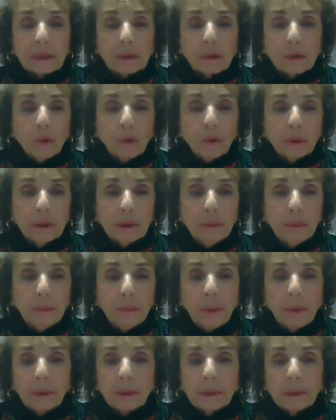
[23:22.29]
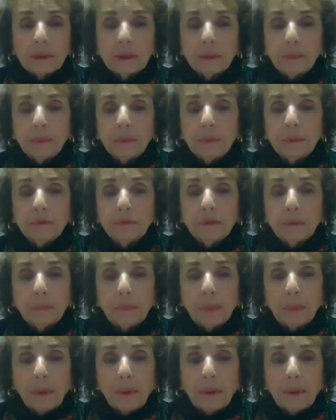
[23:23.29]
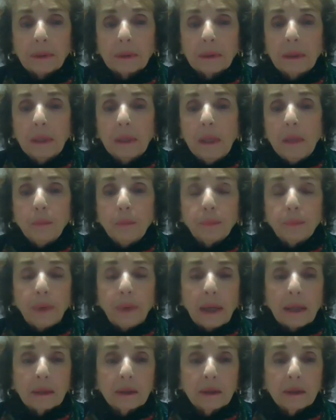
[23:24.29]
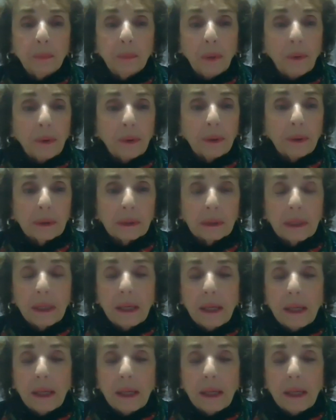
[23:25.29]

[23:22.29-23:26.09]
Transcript: Van Cortlandt Park is a beautiful park. Bronx Park.